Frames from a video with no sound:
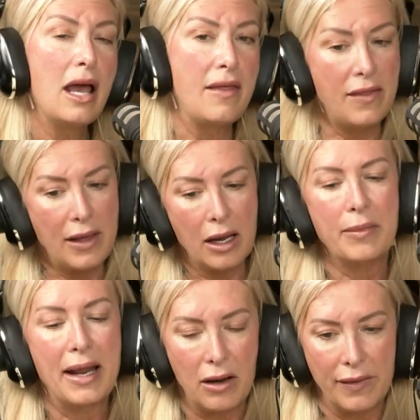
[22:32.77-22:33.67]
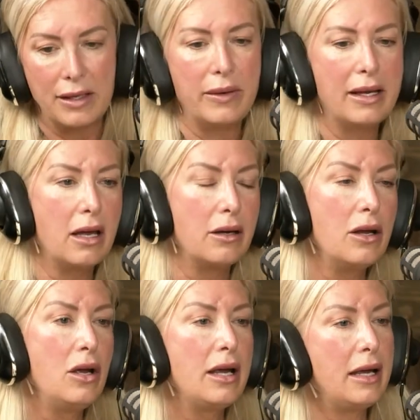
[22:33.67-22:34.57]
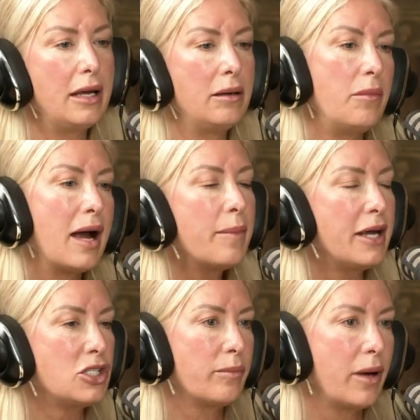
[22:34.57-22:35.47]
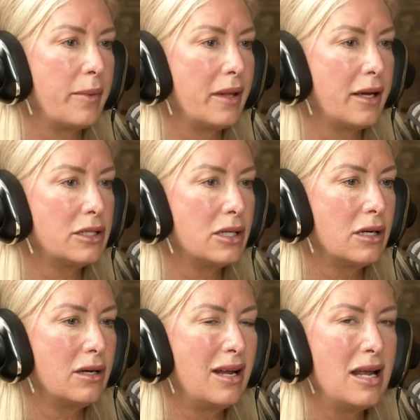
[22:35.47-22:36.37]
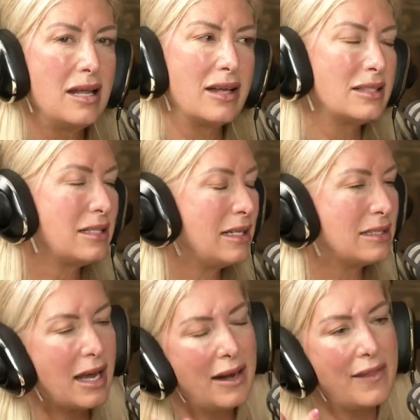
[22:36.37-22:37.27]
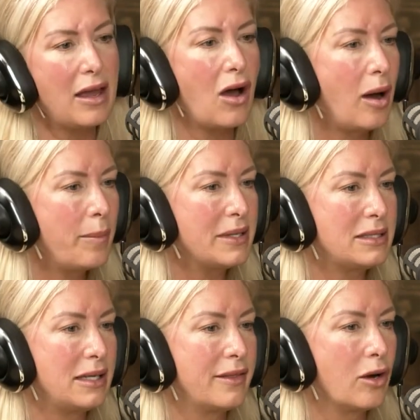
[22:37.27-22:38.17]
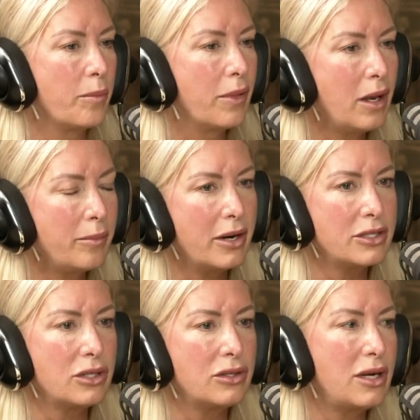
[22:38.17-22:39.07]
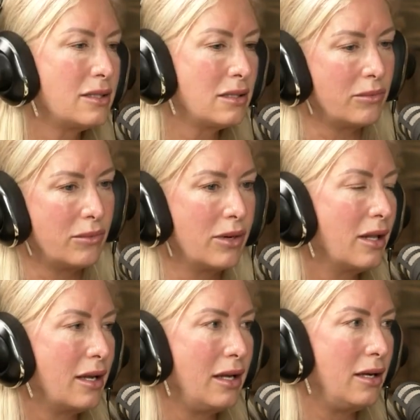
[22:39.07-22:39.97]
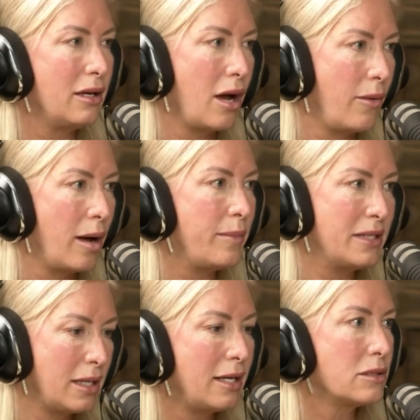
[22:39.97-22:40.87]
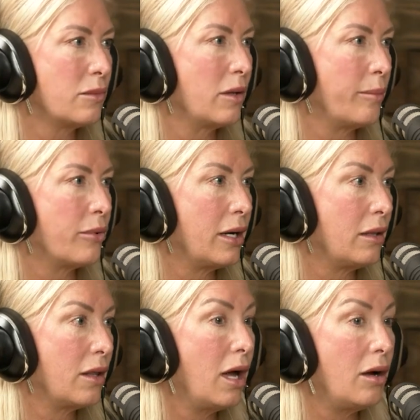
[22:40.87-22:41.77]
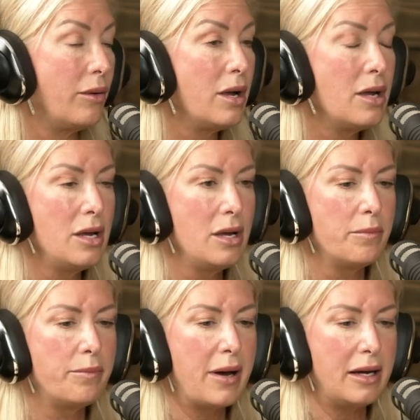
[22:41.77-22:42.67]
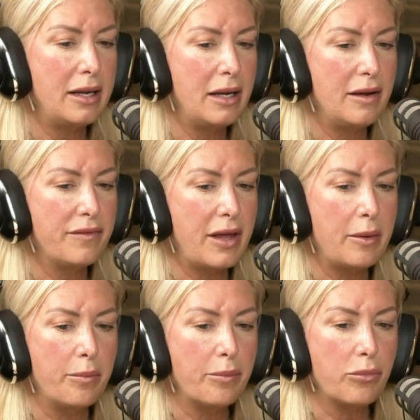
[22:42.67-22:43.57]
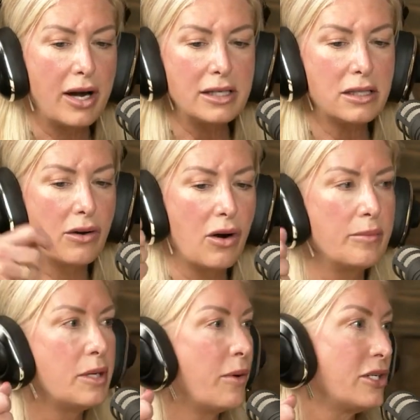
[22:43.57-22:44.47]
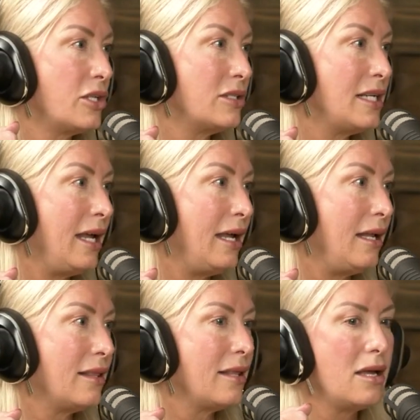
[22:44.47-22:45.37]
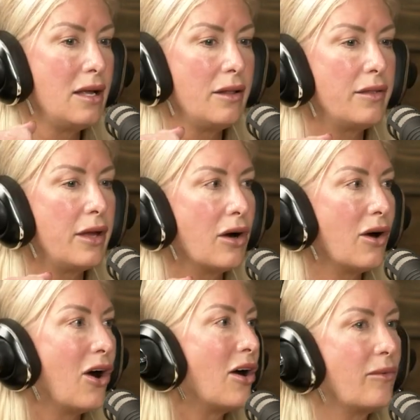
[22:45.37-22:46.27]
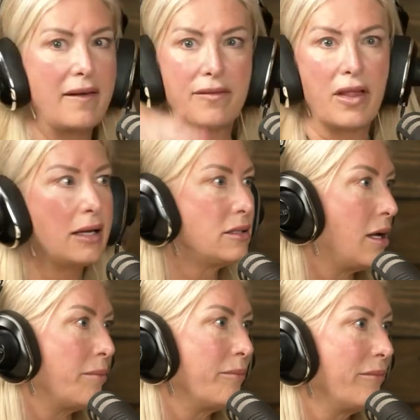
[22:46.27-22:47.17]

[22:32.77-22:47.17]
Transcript: And then they come down and they do it again. In my patient population, it's kind of the opposite. Their blood pressure doesn't really go up. It stays really pretty low. But if they raise their arm to brush their teeth, their heart rate flies up.